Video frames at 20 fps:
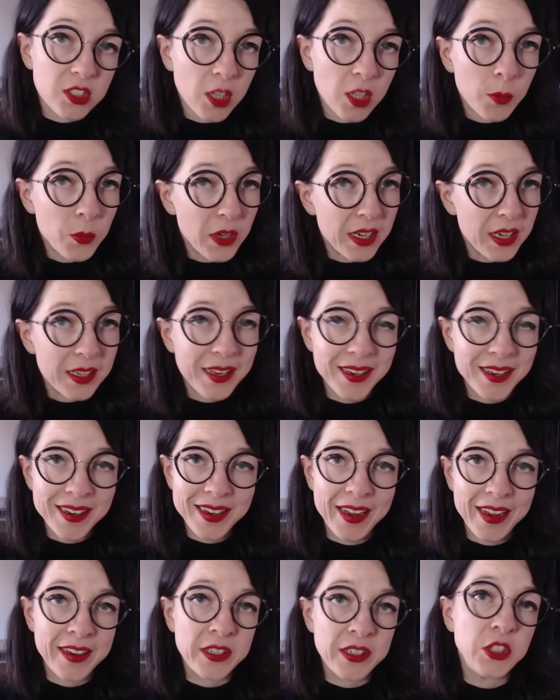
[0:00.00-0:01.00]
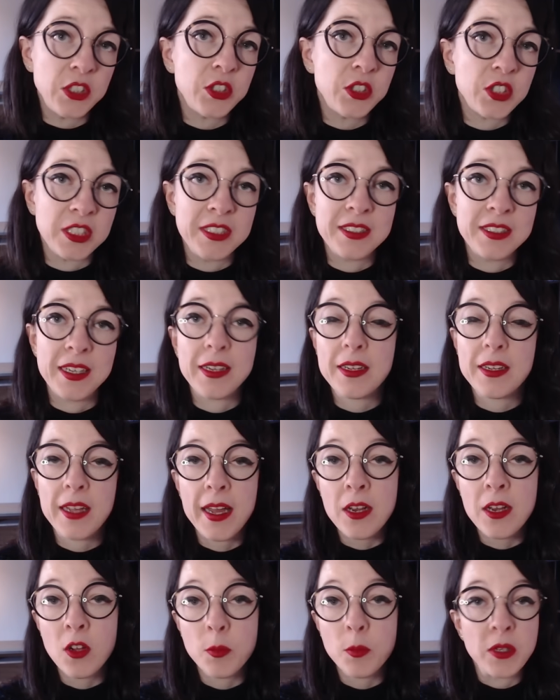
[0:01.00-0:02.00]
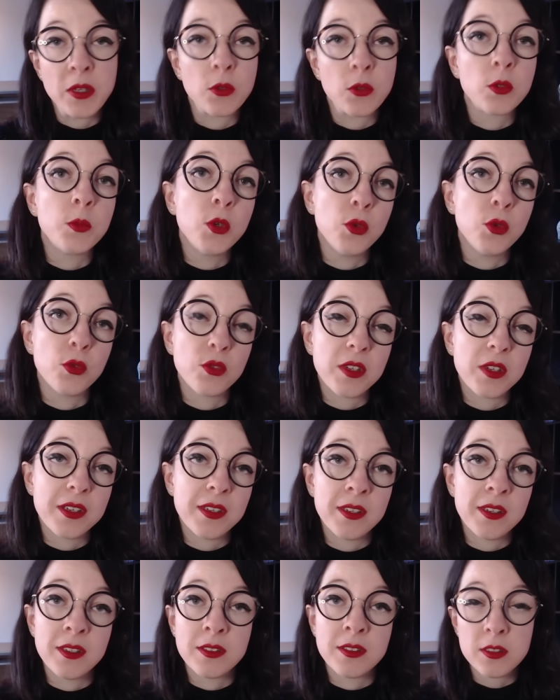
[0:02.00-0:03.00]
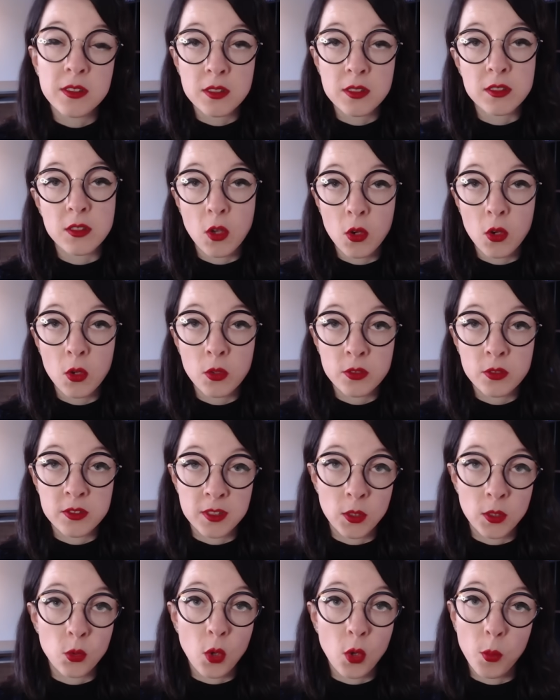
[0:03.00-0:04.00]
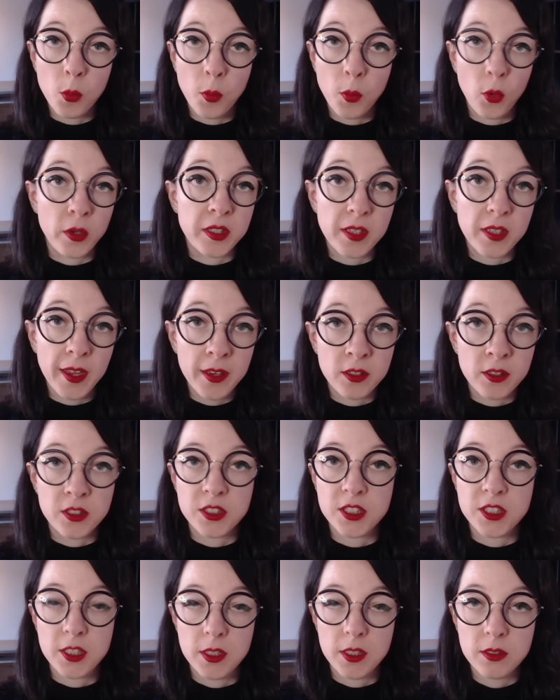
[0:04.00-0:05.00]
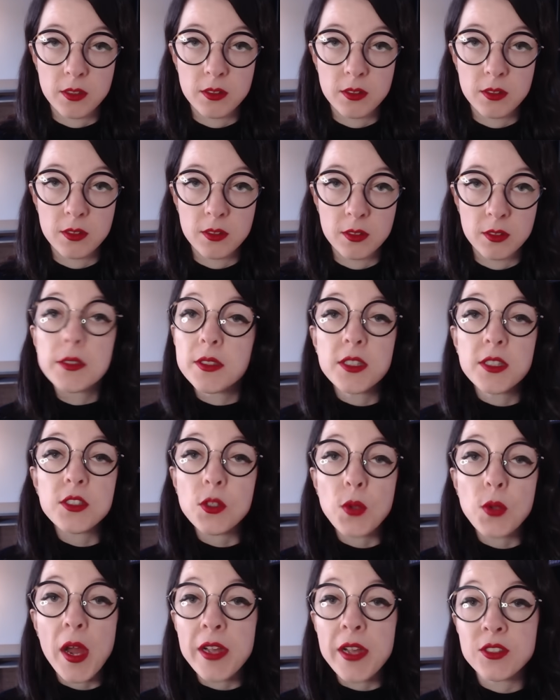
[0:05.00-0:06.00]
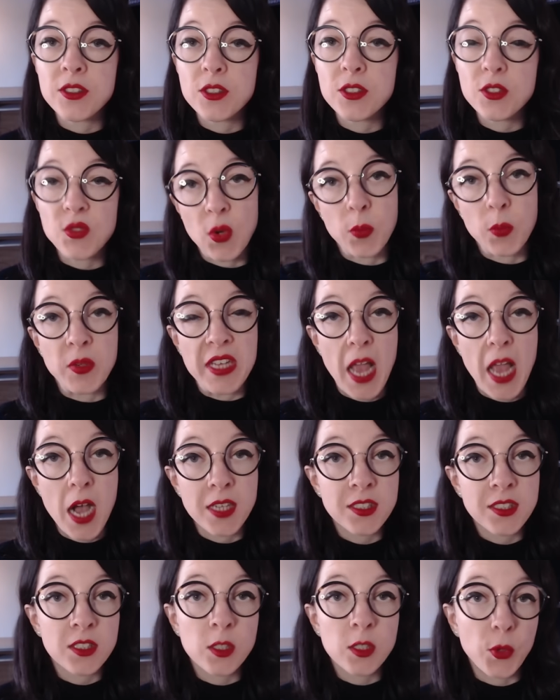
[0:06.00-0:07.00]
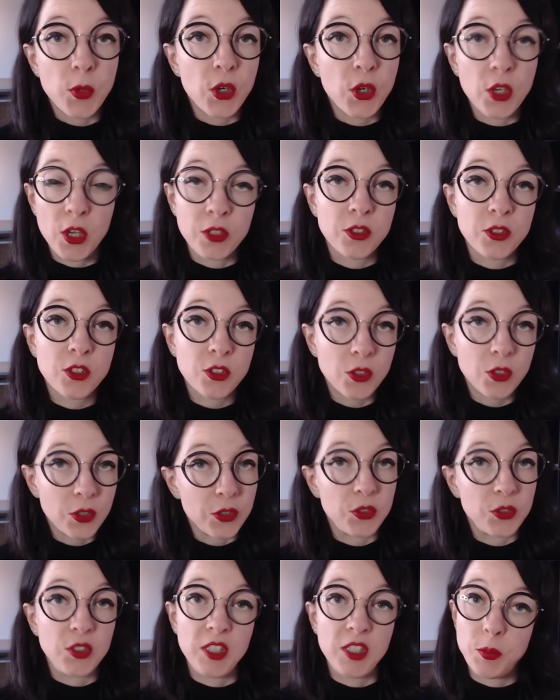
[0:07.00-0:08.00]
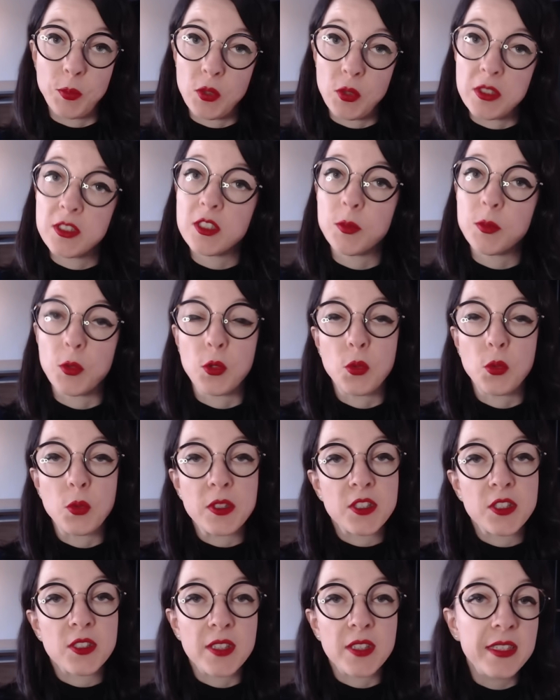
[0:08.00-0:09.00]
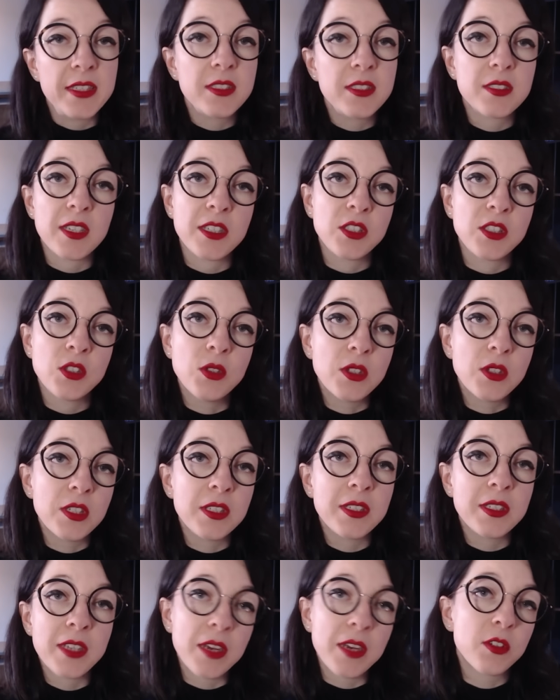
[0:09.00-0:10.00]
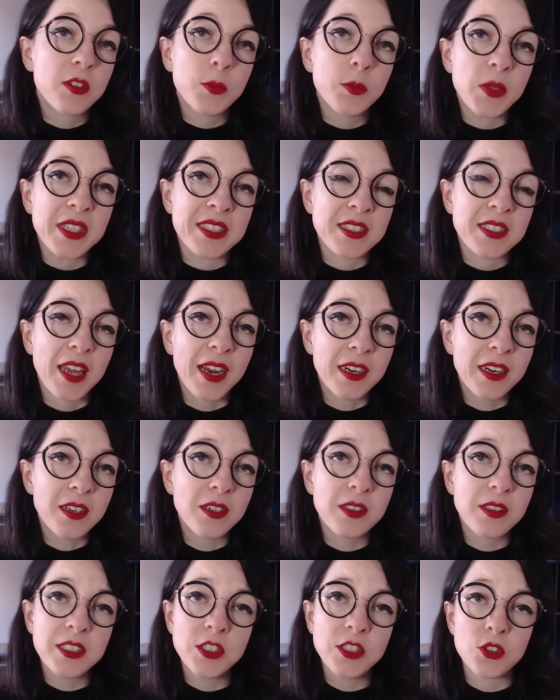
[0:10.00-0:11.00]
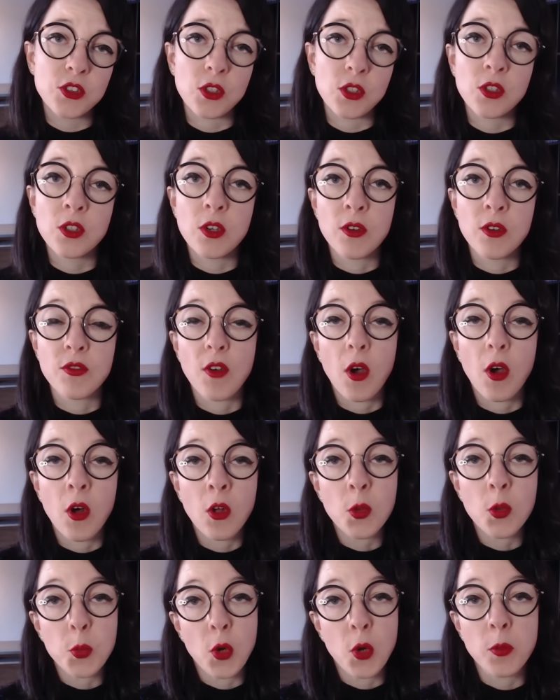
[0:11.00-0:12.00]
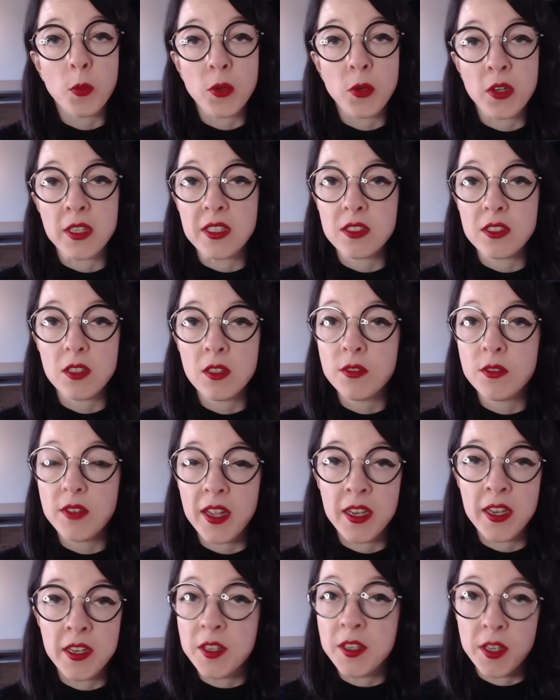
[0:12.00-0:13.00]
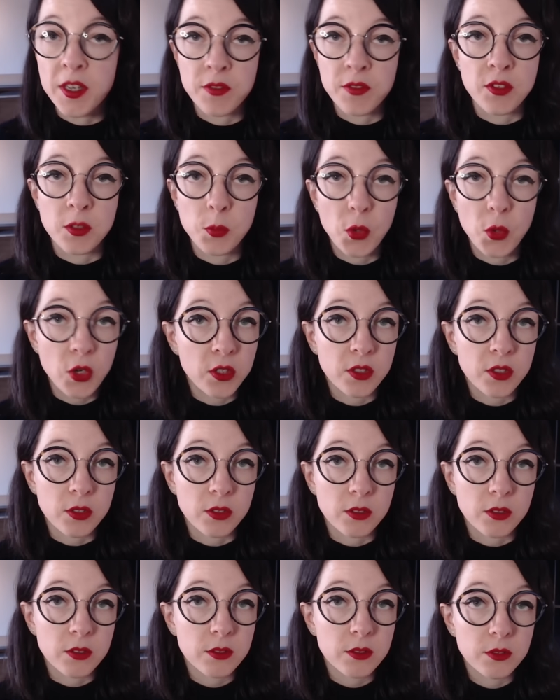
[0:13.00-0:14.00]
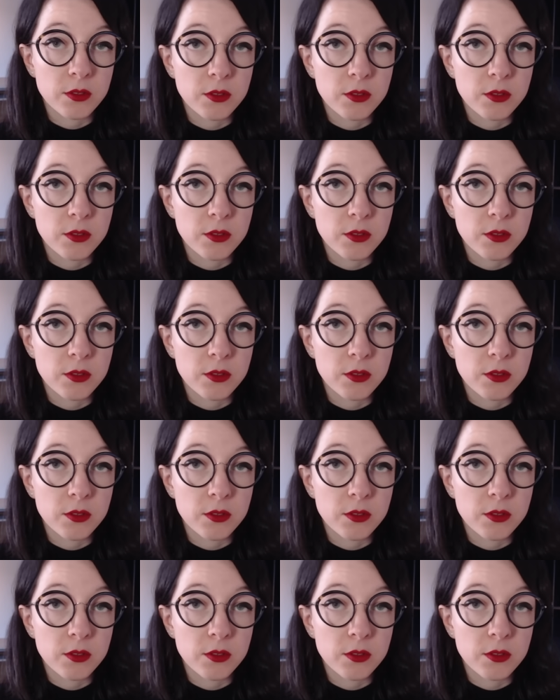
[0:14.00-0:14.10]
some kinetic energy that cannot be removed, and this is called zero-point energy. This arises from the Heisenberg uncertainty principle, which states that you can never be entirely sure of all properties of any given particle.